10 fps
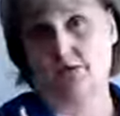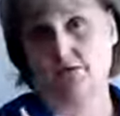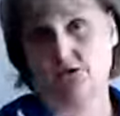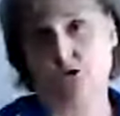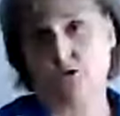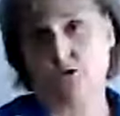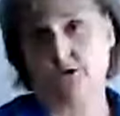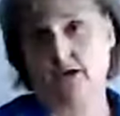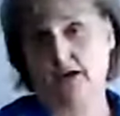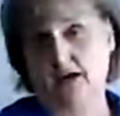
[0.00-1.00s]
your
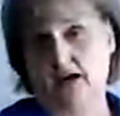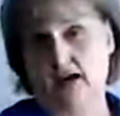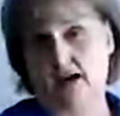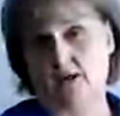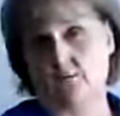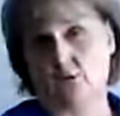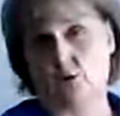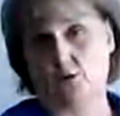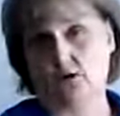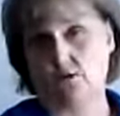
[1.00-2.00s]
shoulder and the
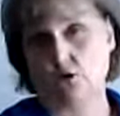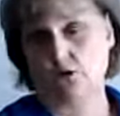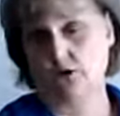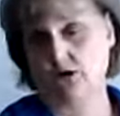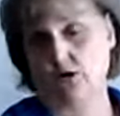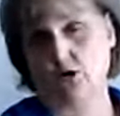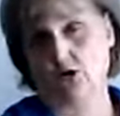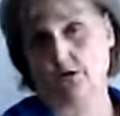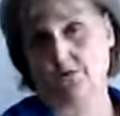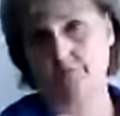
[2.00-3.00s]
bone of your
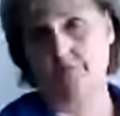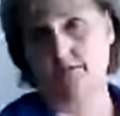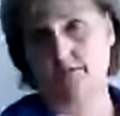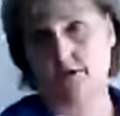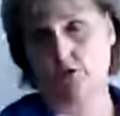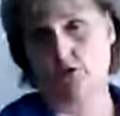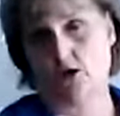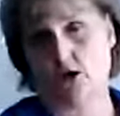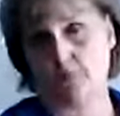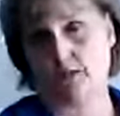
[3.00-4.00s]

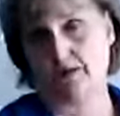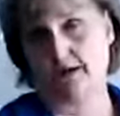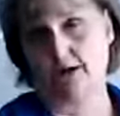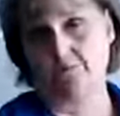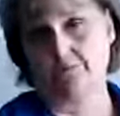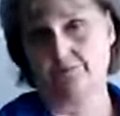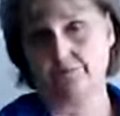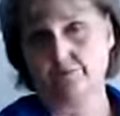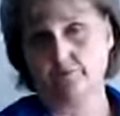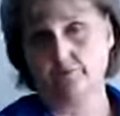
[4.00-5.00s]
arm up here.
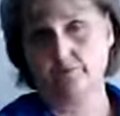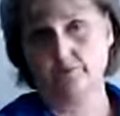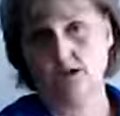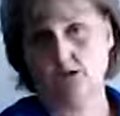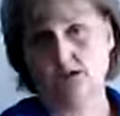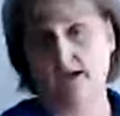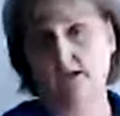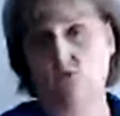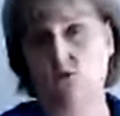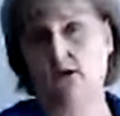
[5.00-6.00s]
Okay,
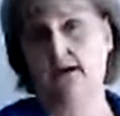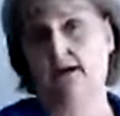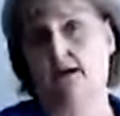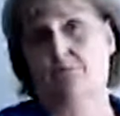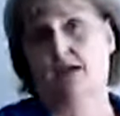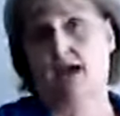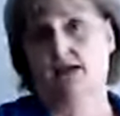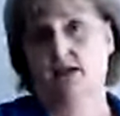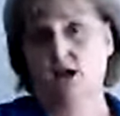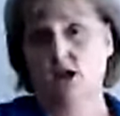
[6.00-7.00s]
so if we can keep that
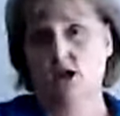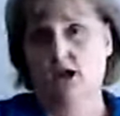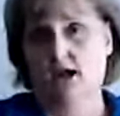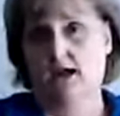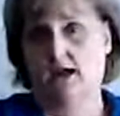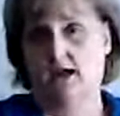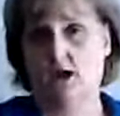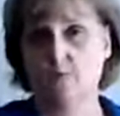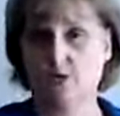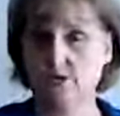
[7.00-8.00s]

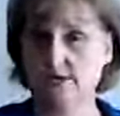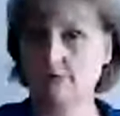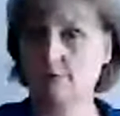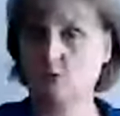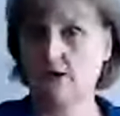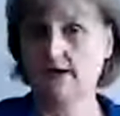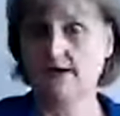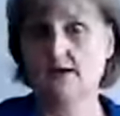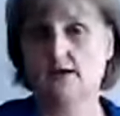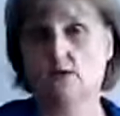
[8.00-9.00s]
elbow supported,
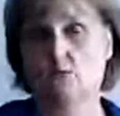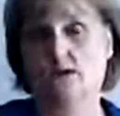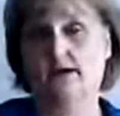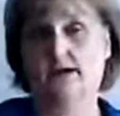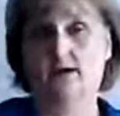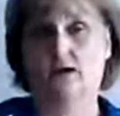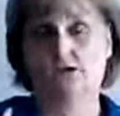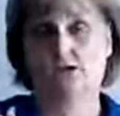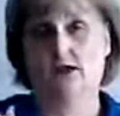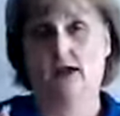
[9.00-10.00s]
then we can
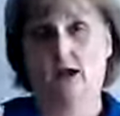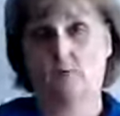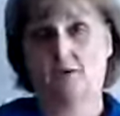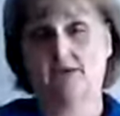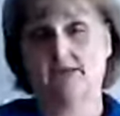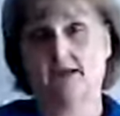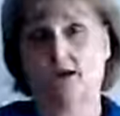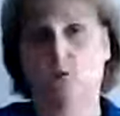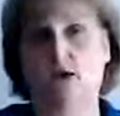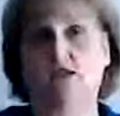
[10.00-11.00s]
also help take
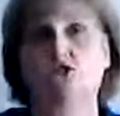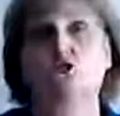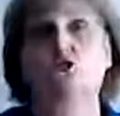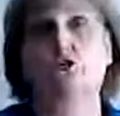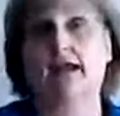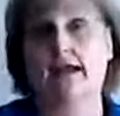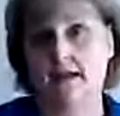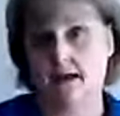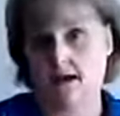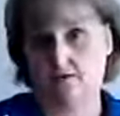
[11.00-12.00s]
away the strain
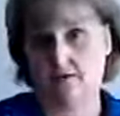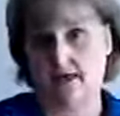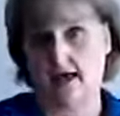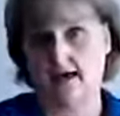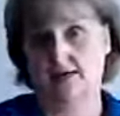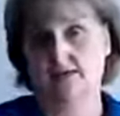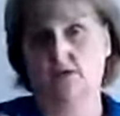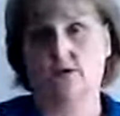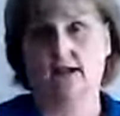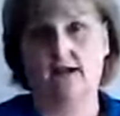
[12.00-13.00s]
of that,
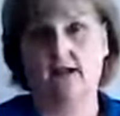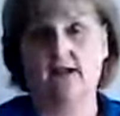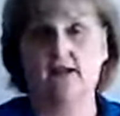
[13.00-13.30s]
okay?